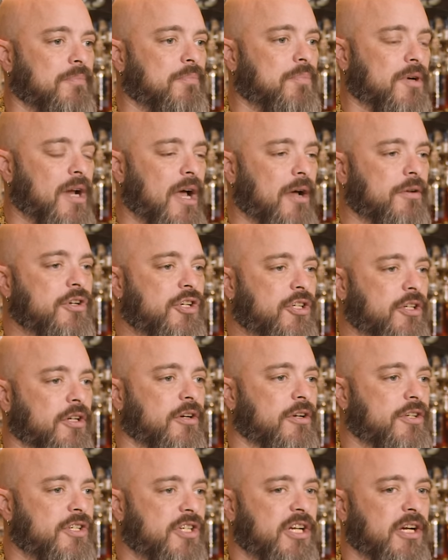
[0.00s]
brown
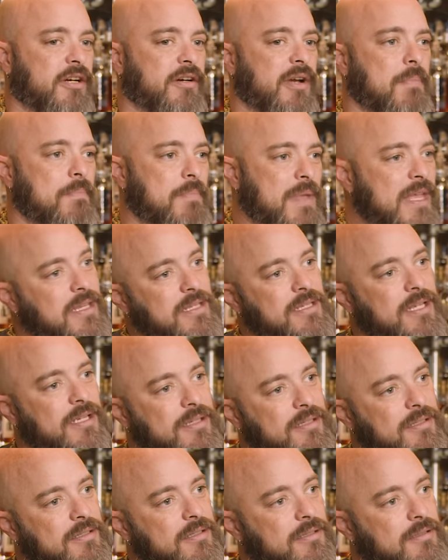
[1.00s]
sugar cherry mint.
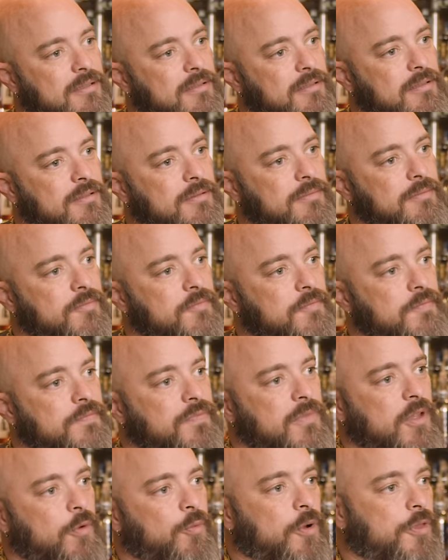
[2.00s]
How much?
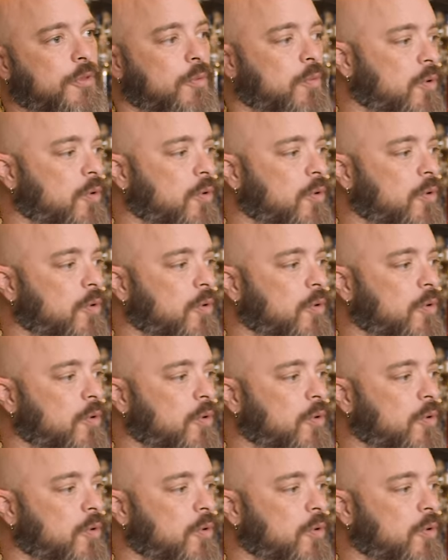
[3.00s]
With